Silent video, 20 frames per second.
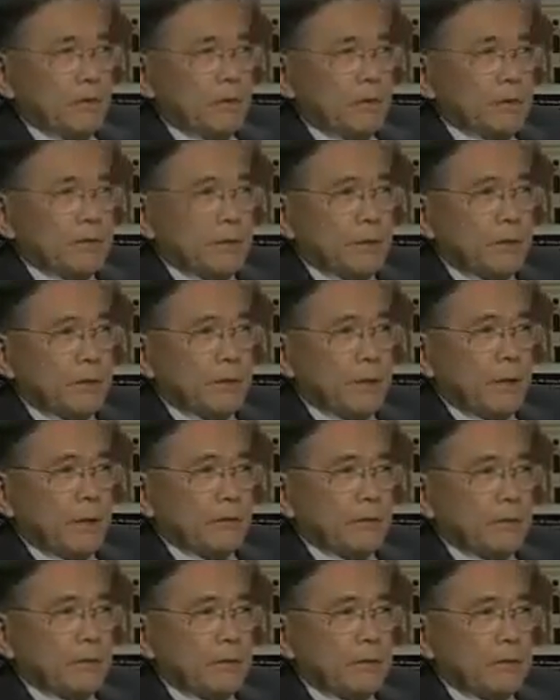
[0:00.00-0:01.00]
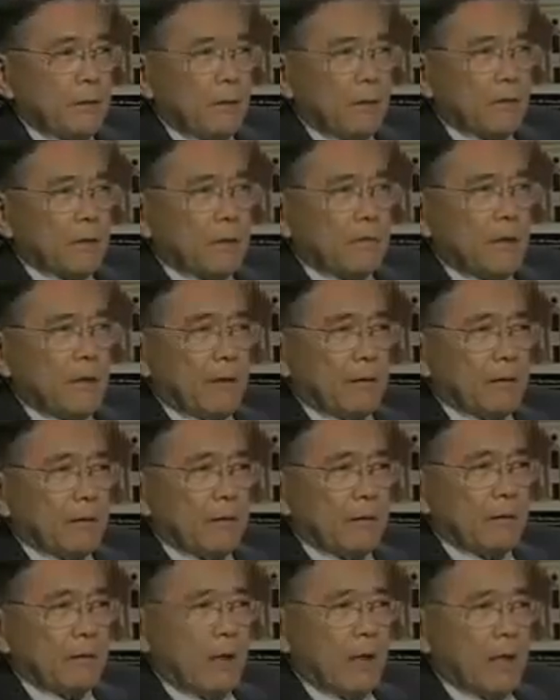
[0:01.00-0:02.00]
sit down and talk
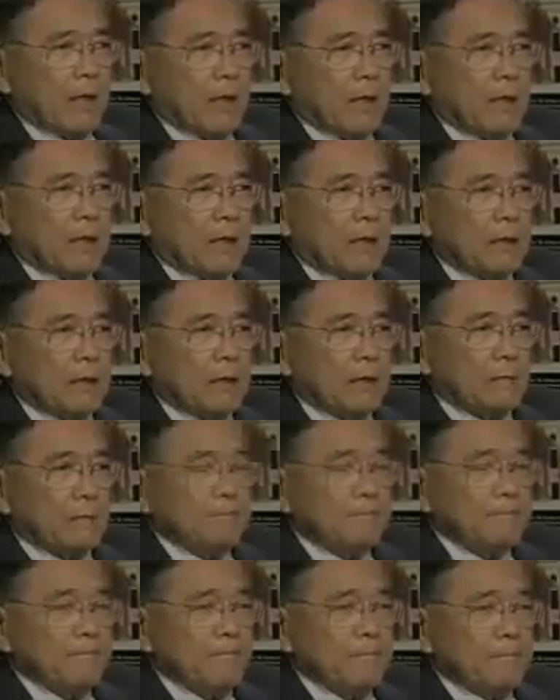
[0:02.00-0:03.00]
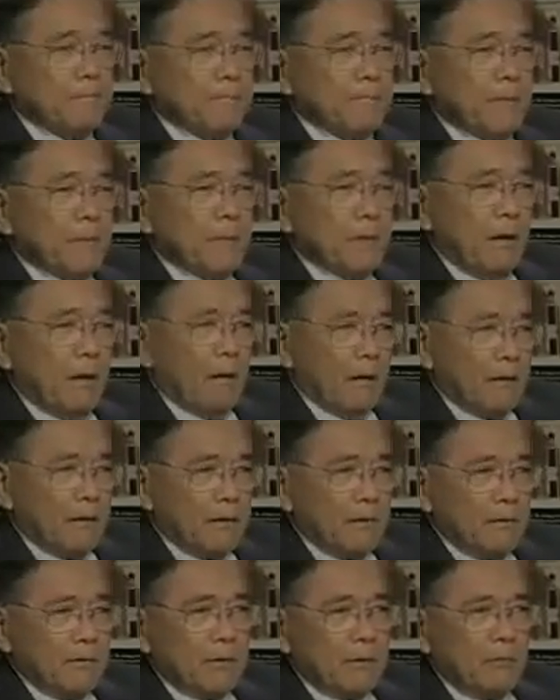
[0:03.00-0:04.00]
about a lot of things,
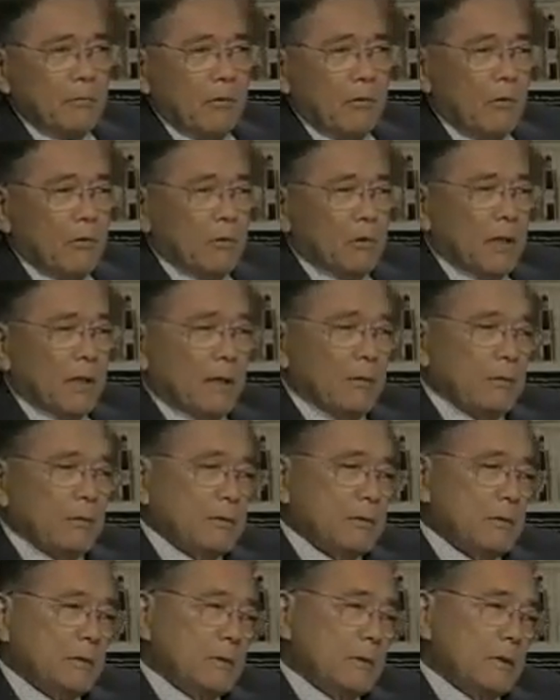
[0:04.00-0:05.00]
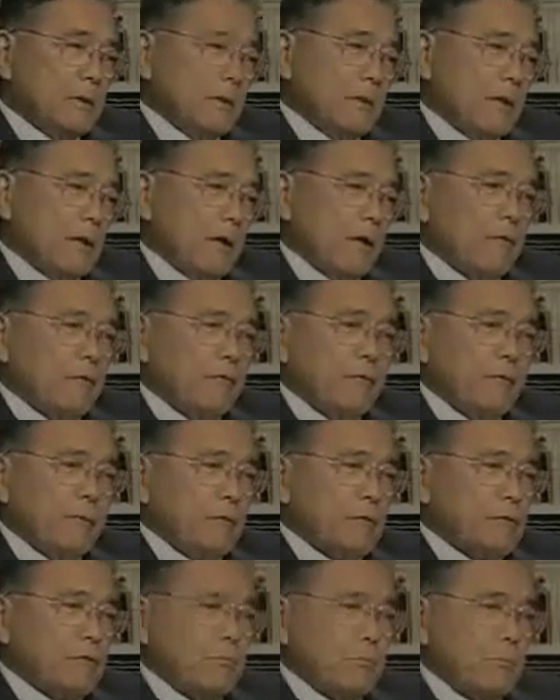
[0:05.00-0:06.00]
argue them all out, have
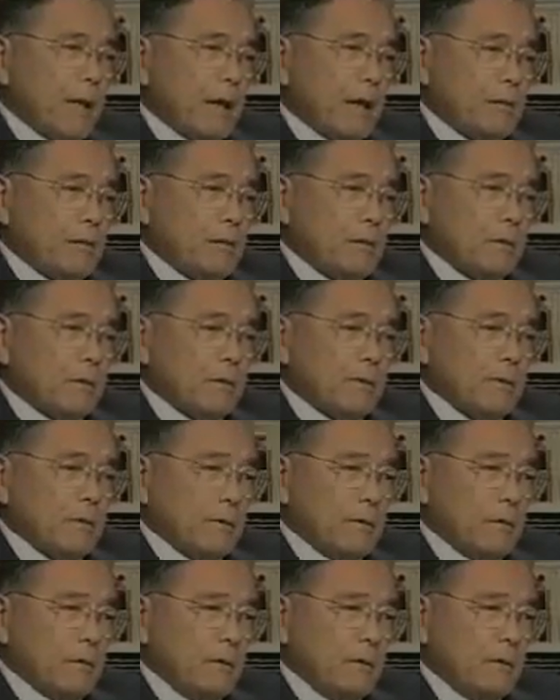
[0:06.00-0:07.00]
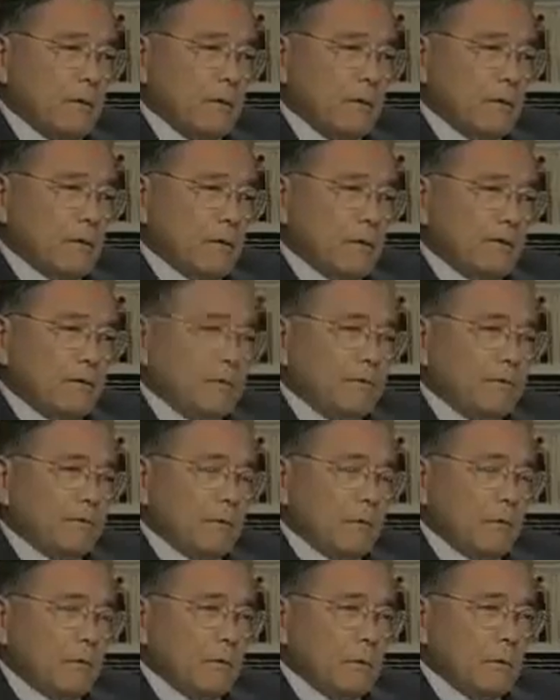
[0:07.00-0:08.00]
fierce battles on the
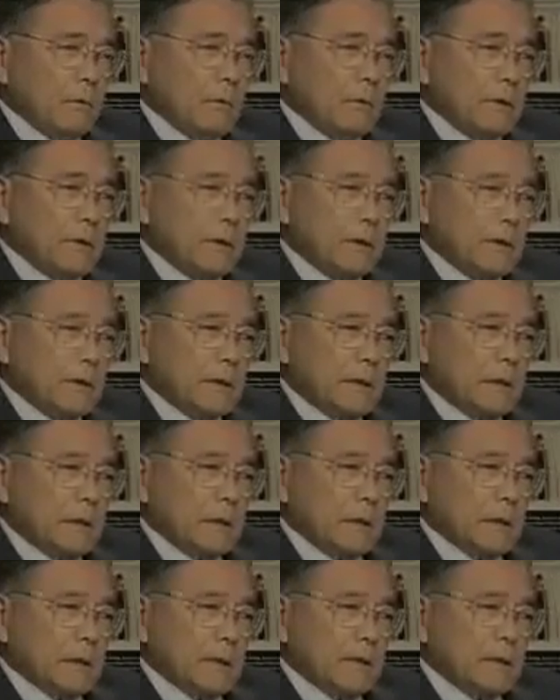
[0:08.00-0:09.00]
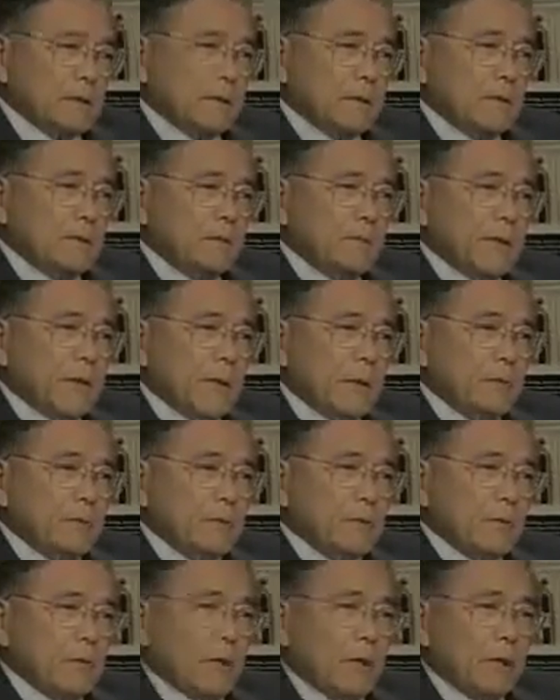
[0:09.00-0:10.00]
floor, and still be
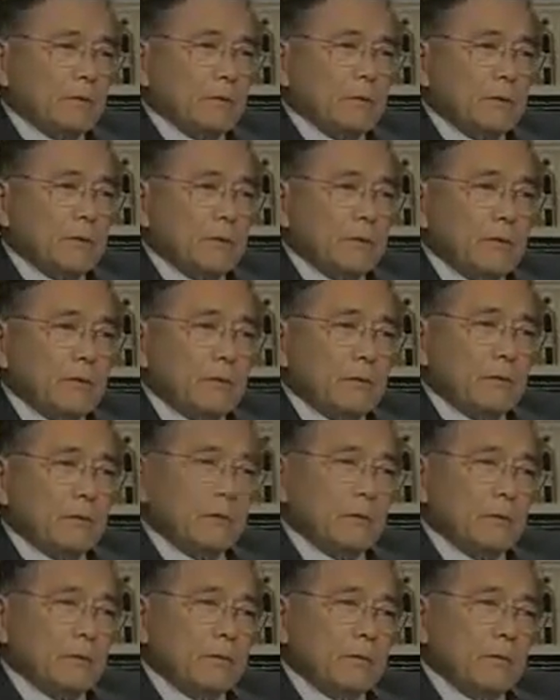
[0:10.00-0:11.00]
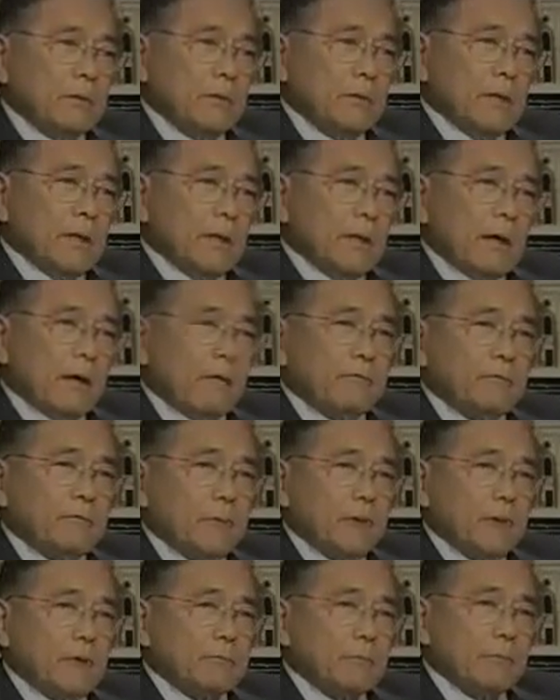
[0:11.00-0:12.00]
able to go out to dinner or have
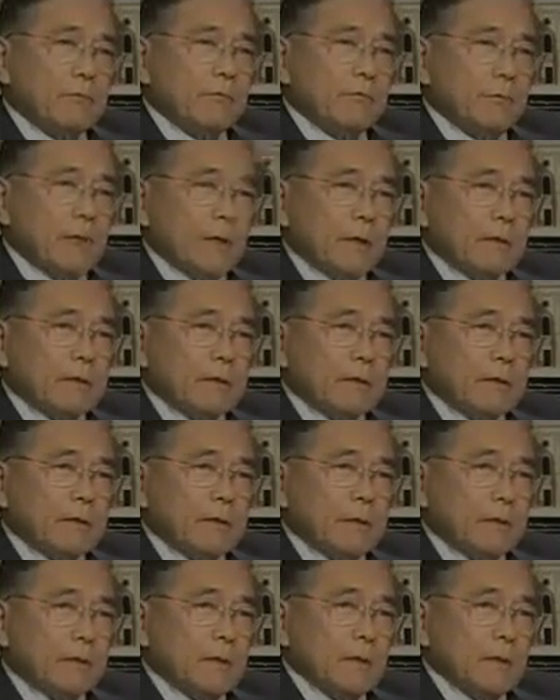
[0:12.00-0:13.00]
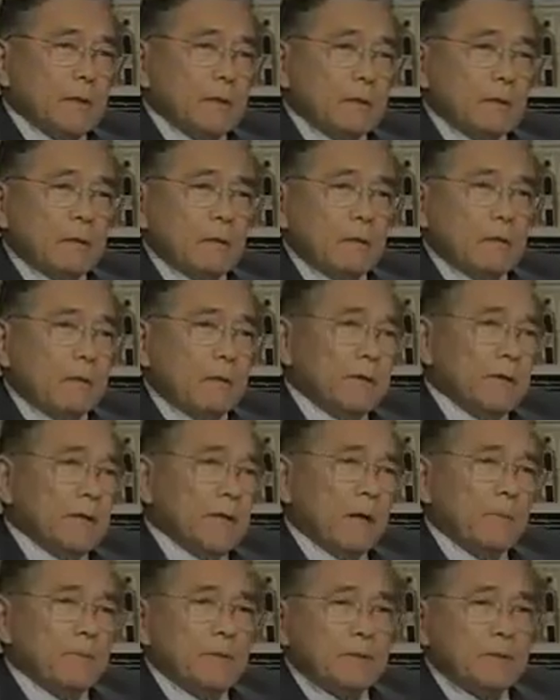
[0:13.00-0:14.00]
drinks with friends on the
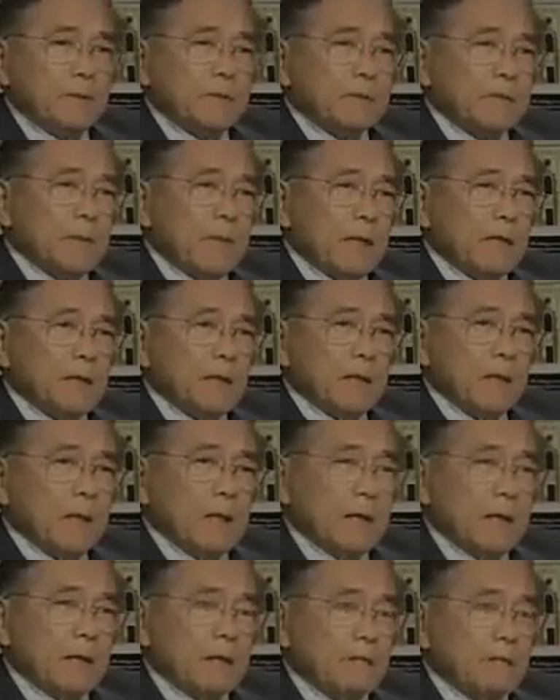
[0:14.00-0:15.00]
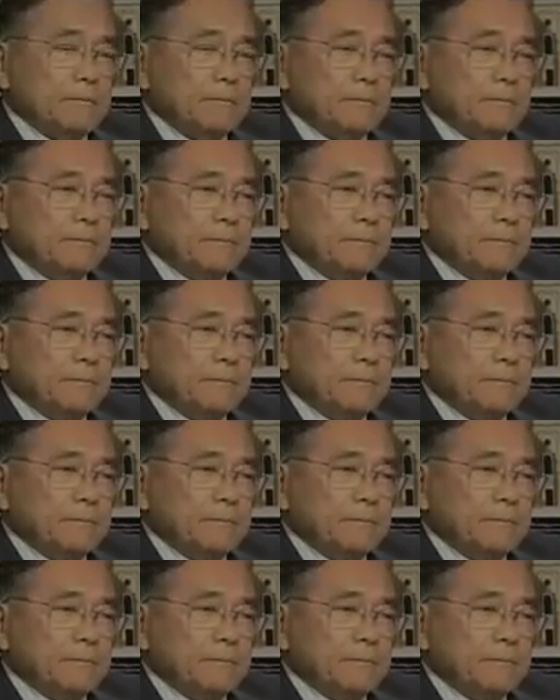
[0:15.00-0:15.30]
opposite side of the aisle.